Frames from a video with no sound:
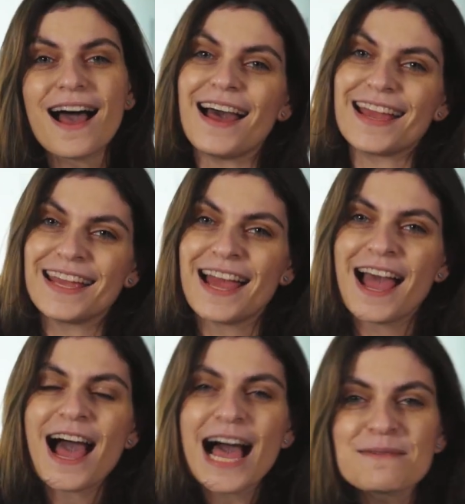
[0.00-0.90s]
Hi,
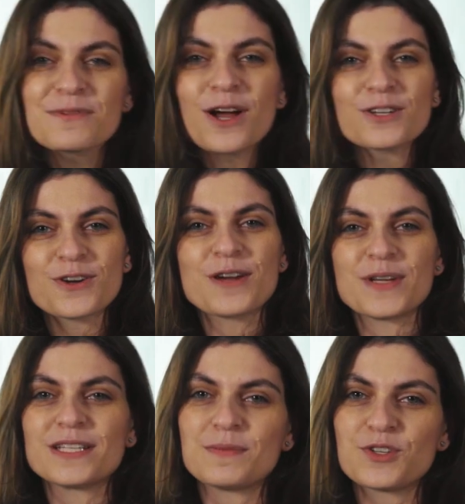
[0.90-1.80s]
I'm Dr.
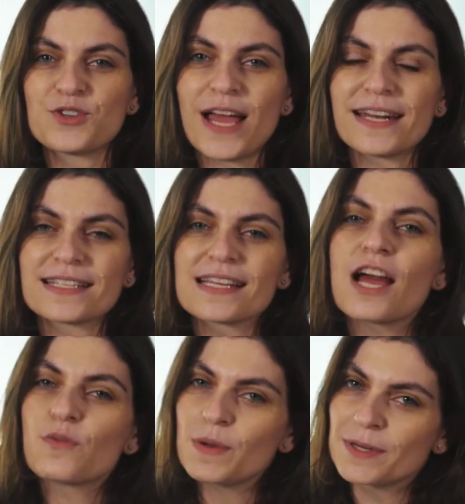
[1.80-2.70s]
Irene Dimitriadis,
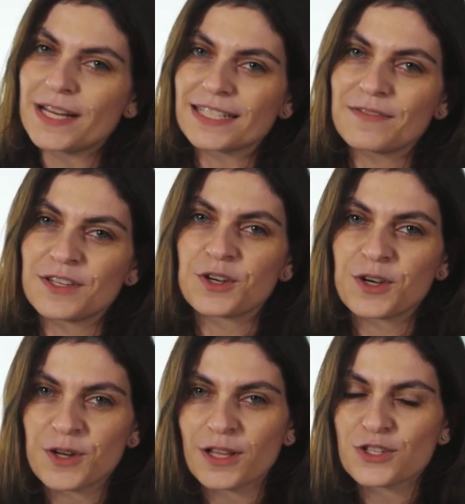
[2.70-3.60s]
a reproductive
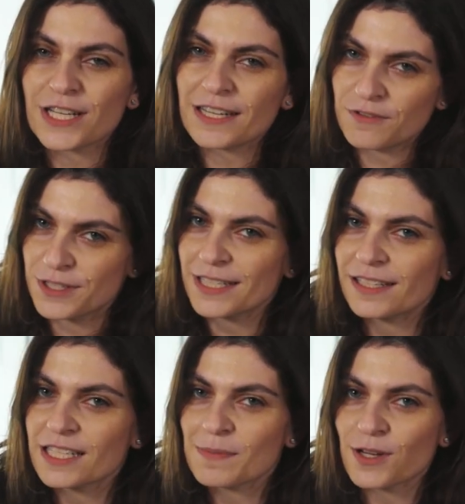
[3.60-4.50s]
endocrinology and
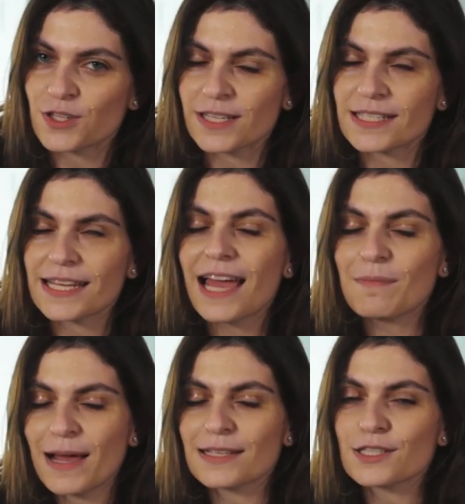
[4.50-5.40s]
infertility specialist
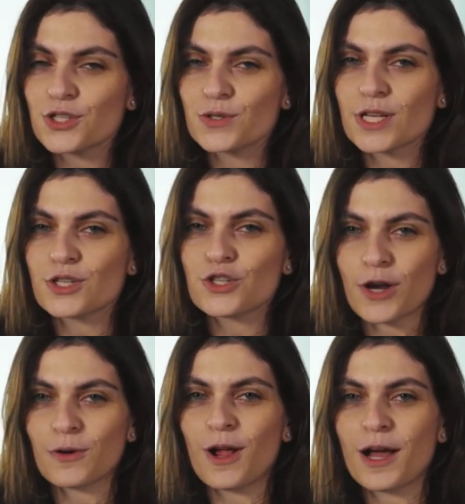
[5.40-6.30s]
at Massachusetts
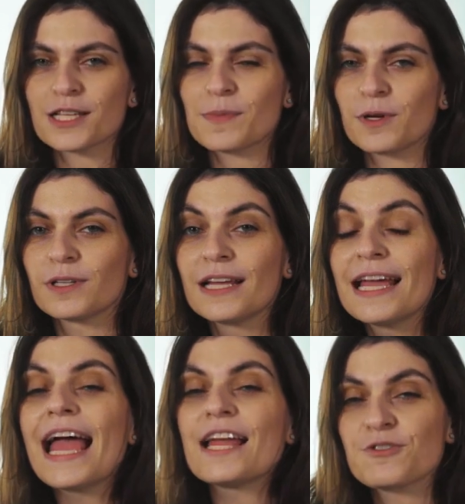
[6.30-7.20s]
General Hospital
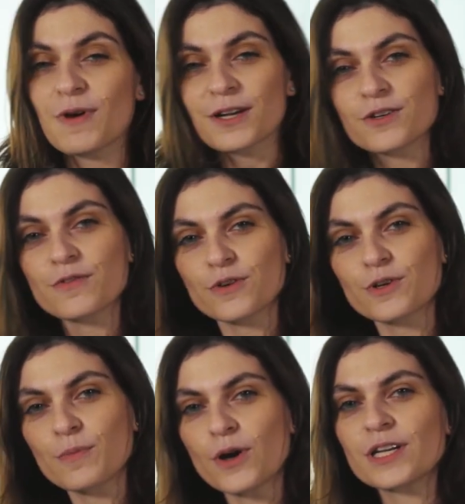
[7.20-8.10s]
and director of
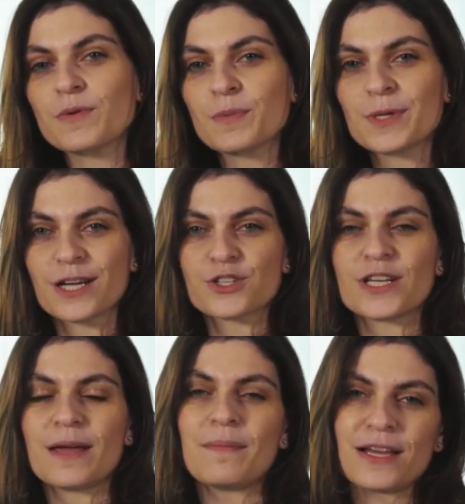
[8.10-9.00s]
third party
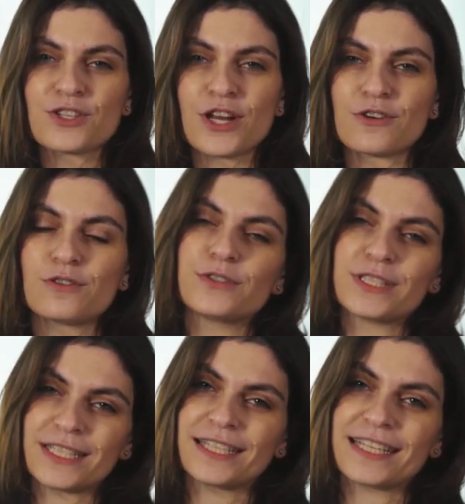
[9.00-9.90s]
reproduction at Mass General
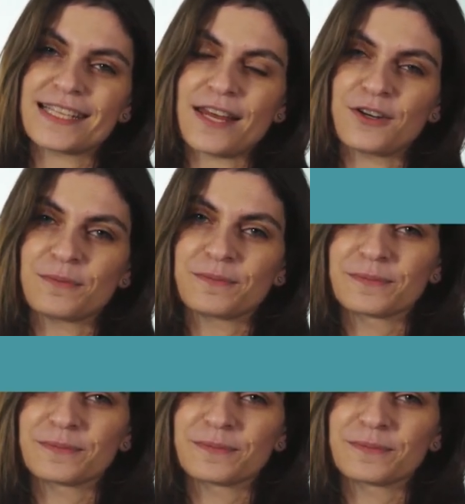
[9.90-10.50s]
Fertility Center.